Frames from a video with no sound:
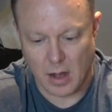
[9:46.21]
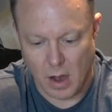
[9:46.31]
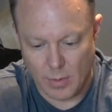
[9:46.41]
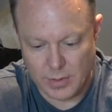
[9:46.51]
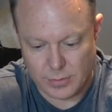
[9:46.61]

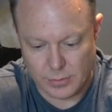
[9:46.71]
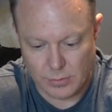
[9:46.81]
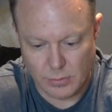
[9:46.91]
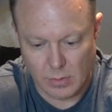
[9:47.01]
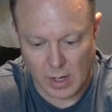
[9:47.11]
going
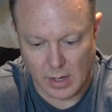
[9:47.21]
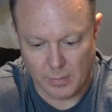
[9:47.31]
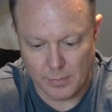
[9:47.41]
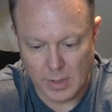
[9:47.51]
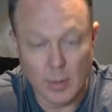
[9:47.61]

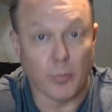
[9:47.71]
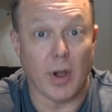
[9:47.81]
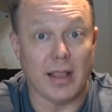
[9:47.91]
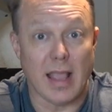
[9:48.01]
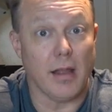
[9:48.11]
to
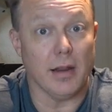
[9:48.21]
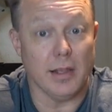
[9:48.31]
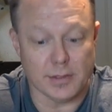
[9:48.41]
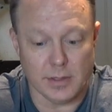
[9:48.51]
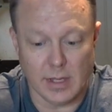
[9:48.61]
break down easy.